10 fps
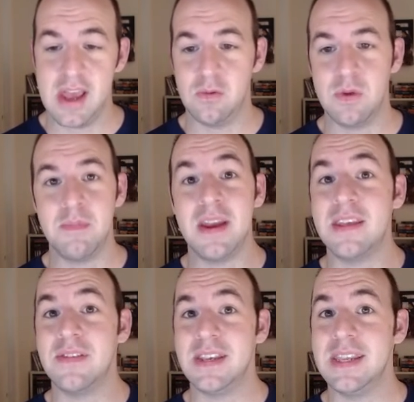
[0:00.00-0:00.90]
and we might
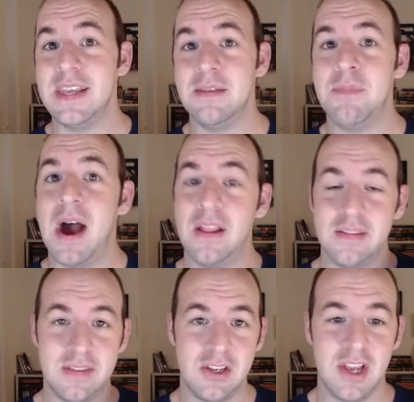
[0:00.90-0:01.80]
even need
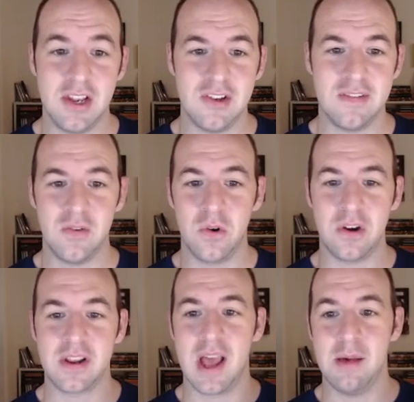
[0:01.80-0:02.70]
policy changes in order
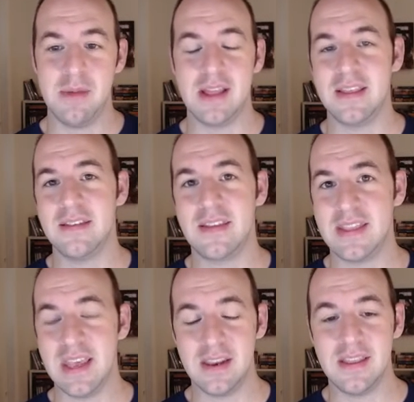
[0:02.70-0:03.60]
to combat this at
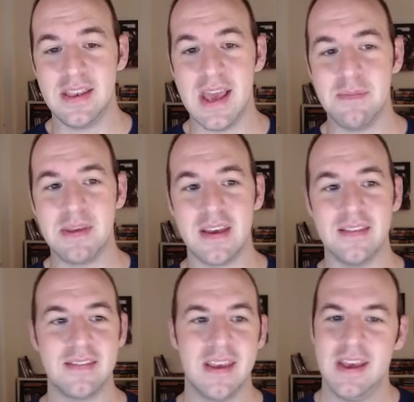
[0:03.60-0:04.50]
the end of the day, because